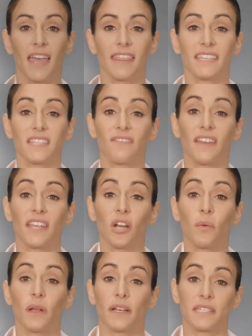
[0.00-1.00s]
This video
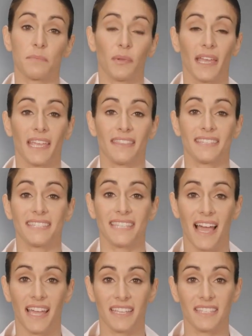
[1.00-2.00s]
will explain the
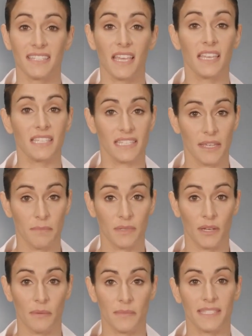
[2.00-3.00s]
signs,
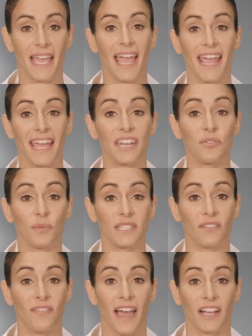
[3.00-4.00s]
symptoms, and
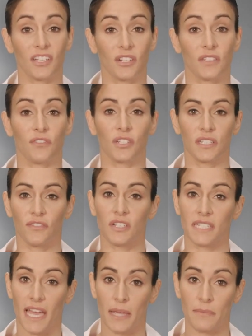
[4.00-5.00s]
risk factors for
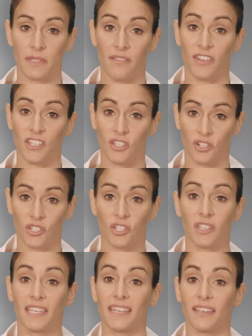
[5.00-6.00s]
different types of
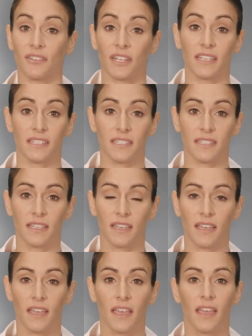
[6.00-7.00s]
exertional heat illness.
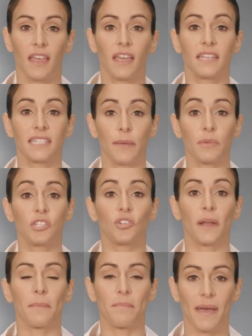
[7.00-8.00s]

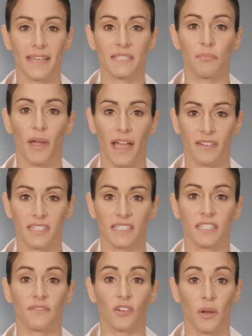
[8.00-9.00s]
Demonstrate best
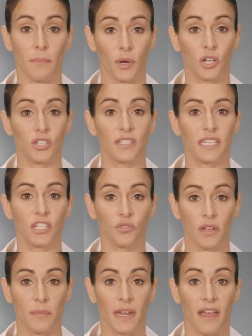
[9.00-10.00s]
practices for emergency
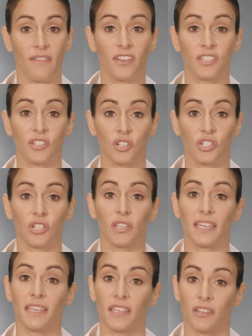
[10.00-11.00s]
treatment of exertional
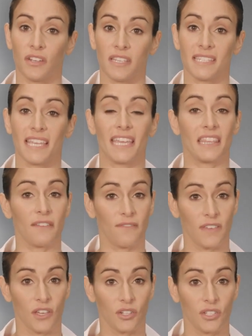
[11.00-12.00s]
heat illness in the
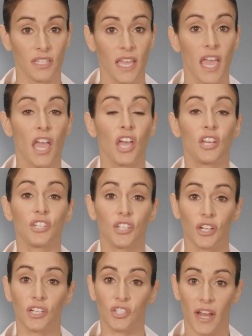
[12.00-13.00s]
field,
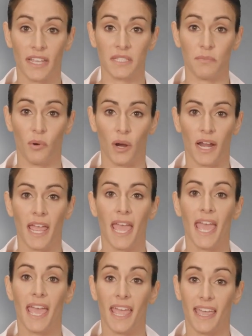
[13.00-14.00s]
during transport,
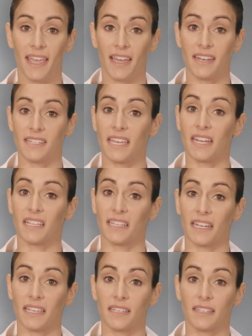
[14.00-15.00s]
and in a
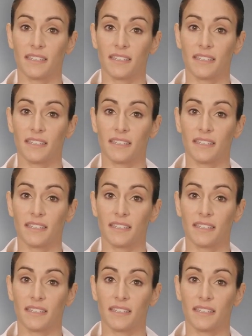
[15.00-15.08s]
clinic.